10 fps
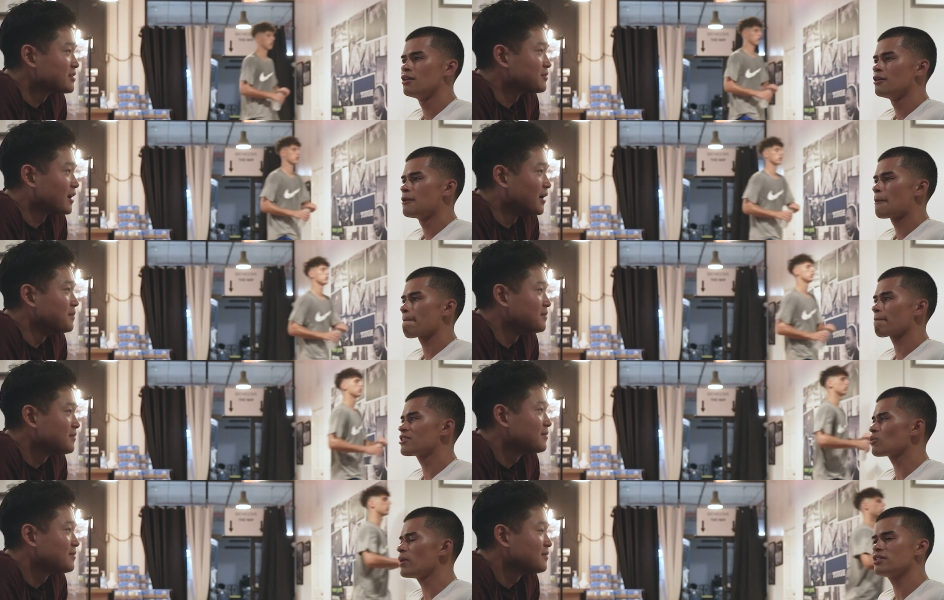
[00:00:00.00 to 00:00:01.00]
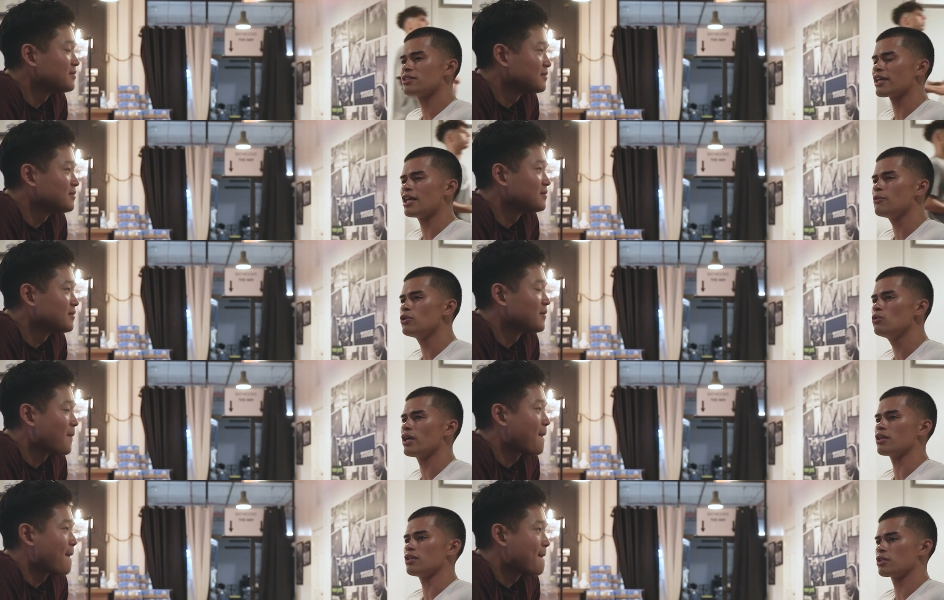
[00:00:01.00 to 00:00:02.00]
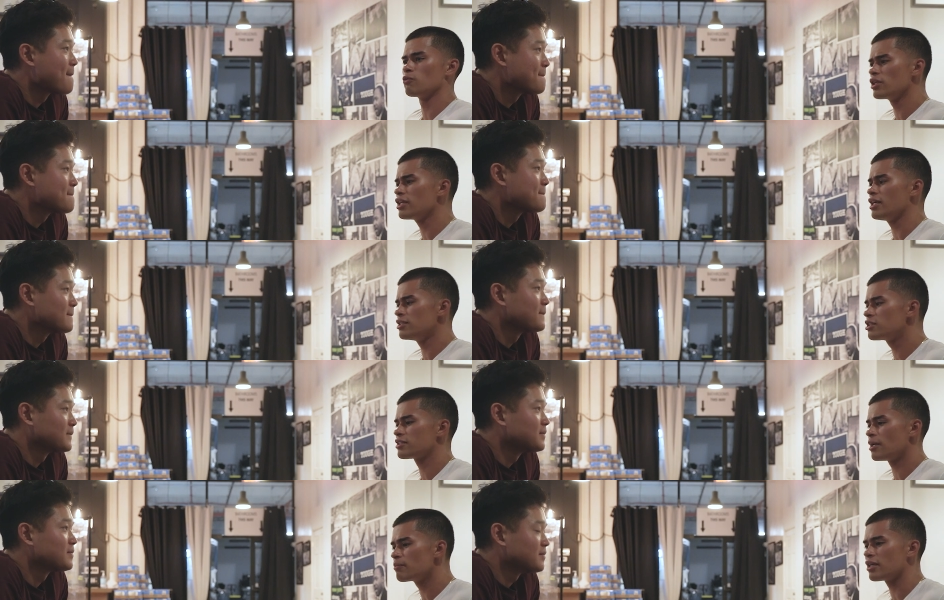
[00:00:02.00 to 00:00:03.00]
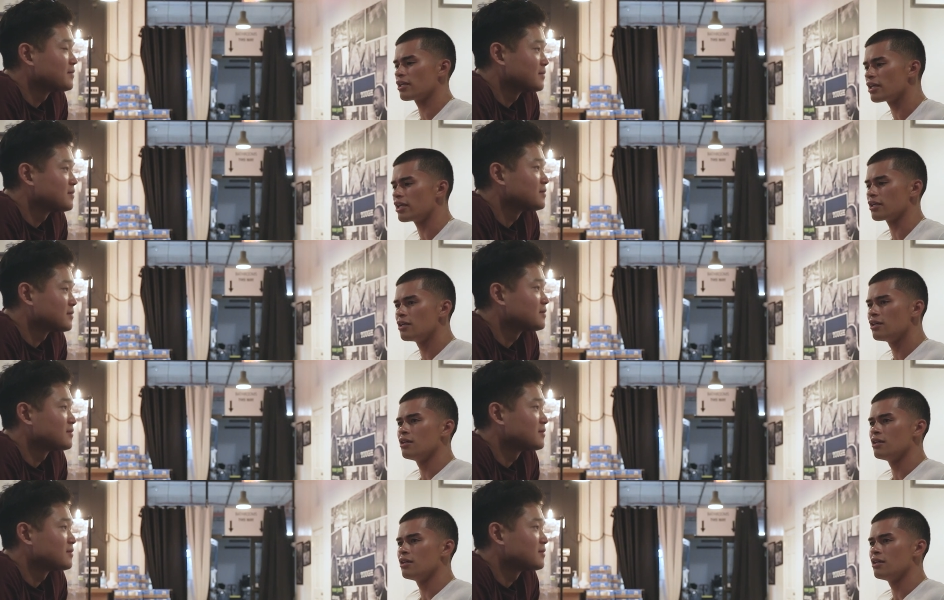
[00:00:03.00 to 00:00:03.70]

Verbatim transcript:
Speaker 1: waste of time.
Speaker 2: It's a waste of like anyone who like like really into something like